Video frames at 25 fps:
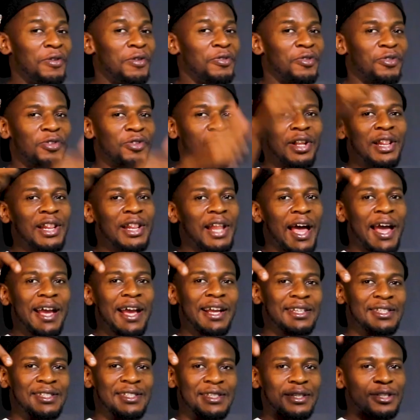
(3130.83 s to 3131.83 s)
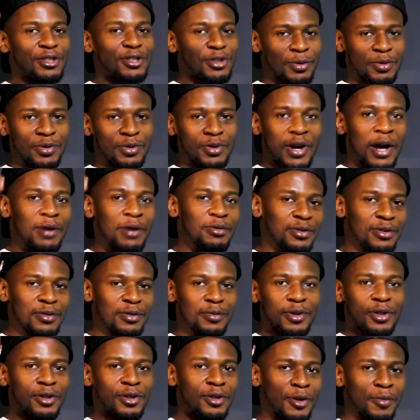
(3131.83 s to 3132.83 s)
you've not liked, subscribe to the
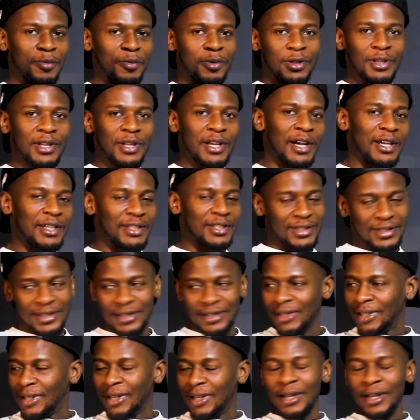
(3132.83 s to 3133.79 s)
Big Talk podcast.